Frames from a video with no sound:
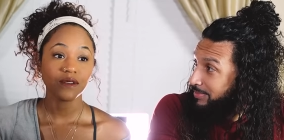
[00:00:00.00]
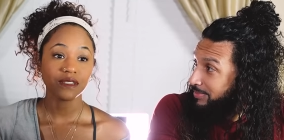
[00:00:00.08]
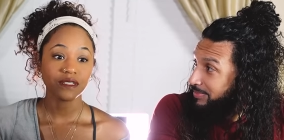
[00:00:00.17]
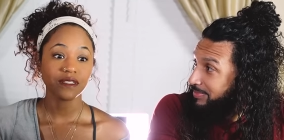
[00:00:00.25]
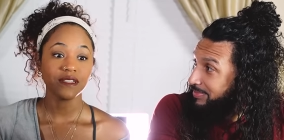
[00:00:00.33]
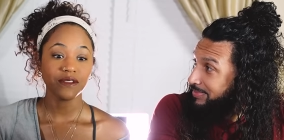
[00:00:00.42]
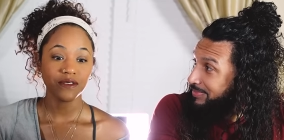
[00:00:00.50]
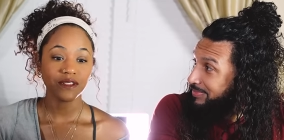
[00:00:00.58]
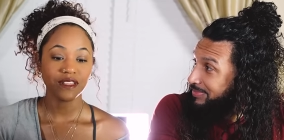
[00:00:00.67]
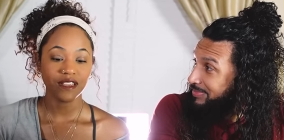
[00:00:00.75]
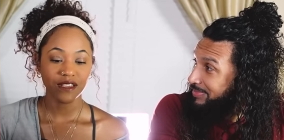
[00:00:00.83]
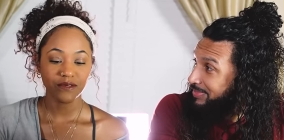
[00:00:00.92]
Speaker 1: I was
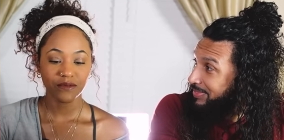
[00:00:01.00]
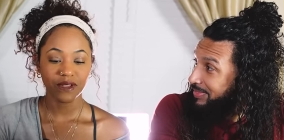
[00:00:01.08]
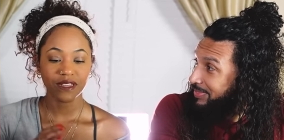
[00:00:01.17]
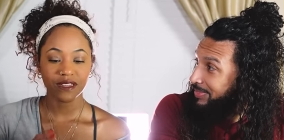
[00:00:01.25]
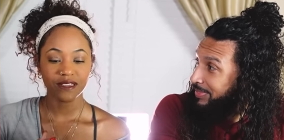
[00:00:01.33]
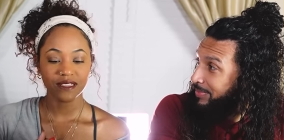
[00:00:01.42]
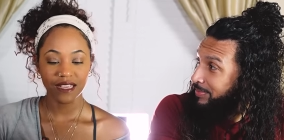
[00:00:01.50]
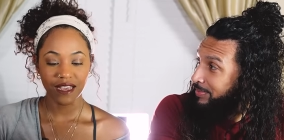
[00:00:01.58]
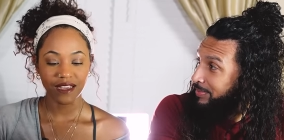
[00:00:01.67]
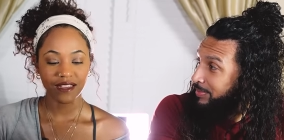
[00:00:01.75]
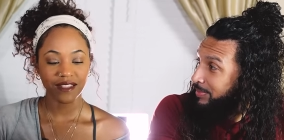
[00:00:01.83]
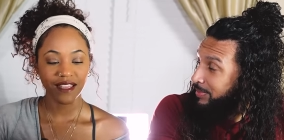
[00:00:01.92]
literally getting ready to
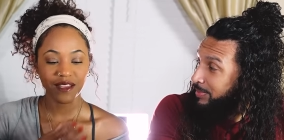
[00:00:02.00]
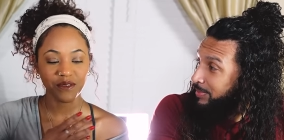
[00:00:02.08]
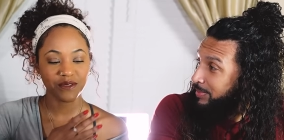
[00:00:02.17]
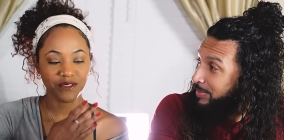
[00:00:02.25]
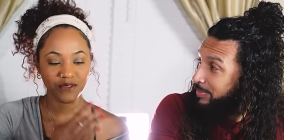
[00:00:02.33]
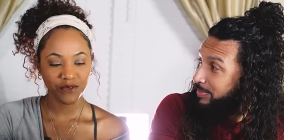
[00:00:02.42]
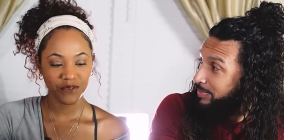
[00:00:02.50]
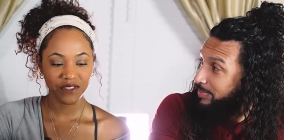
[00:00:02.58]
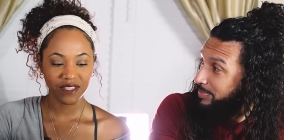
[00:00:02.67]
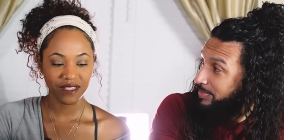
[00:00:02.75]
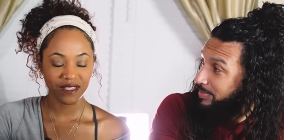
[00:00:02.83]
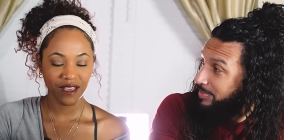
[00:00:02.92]
say that it was your
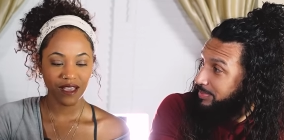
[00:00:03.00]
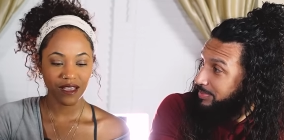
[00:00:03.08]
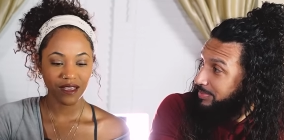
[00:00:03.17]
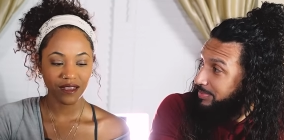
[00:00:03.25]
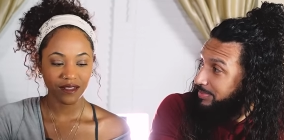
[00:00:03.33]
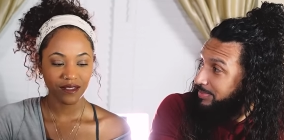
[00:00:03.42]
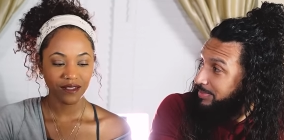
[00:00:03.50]
cheesecake.